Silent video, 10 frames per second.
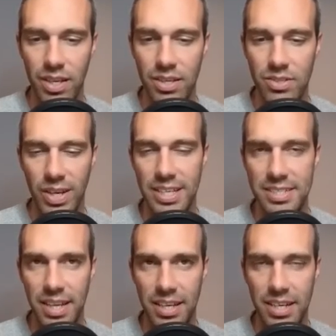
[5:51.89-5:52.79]
So I guess
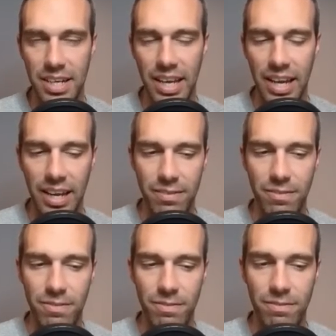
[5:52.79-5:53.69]
Psychic and
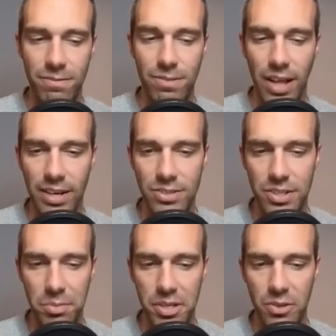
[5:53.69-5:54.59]
Flyers are
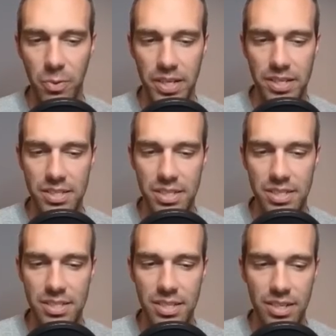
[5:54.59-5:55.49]
going to be your
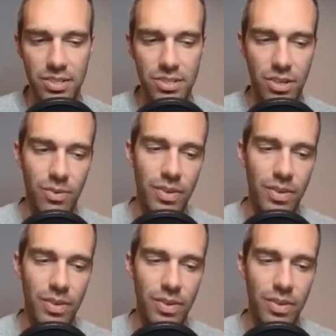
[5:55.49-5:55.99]
weaknesses here, so